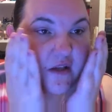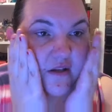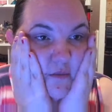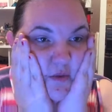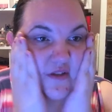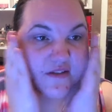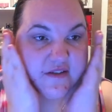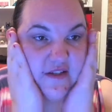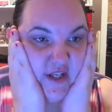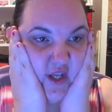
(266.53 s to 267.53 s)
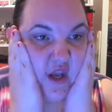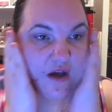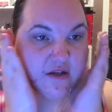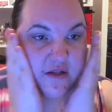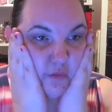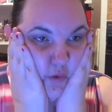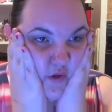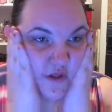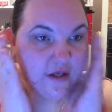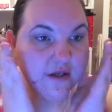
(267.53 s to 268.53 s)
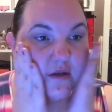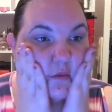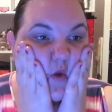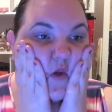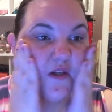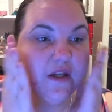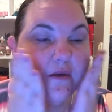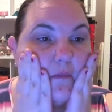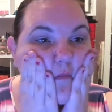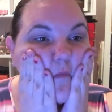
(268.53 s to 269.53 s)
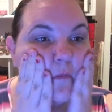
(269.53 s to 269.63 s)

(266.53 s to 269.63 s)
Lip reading: this, because it's sticky, I just press it into my skin.